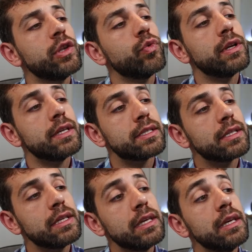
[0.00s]
video
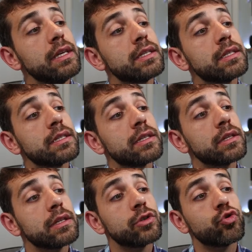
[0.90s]
is, is
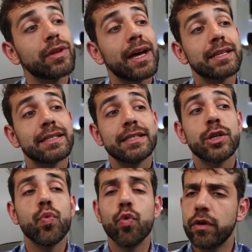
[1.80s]
TrueNAS is
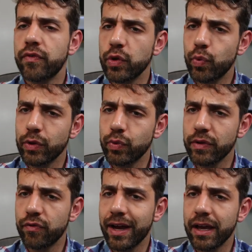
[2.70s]
still worth in
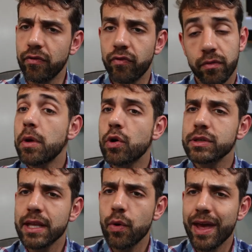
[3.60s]
2025?
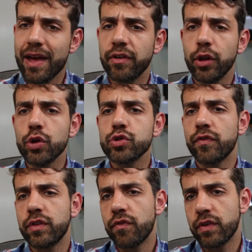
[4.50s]
Because now we have a lots
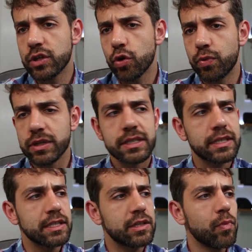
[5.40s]
of different operating
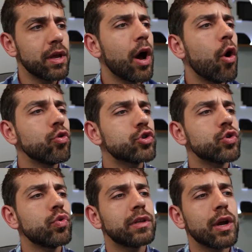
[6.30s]
system and
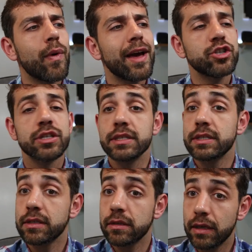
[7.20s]
also the question
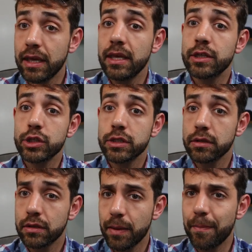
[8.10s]
is,
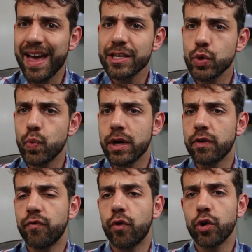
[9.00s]
it's the best
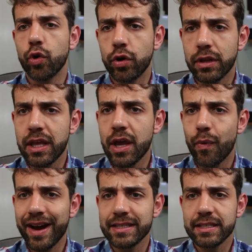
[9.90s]
one for your
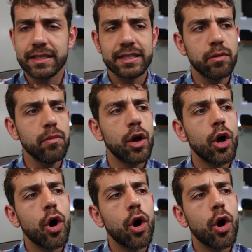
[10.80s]
DIY system